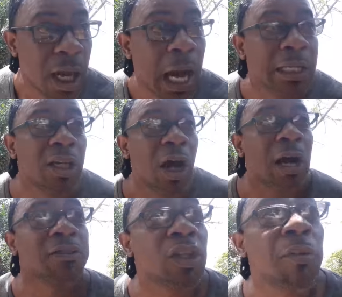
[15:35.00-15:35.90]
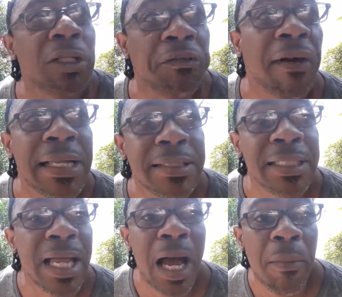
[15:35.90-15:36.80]
and you have so much fans
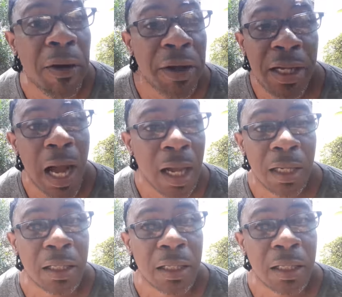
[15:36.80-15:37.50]
in America,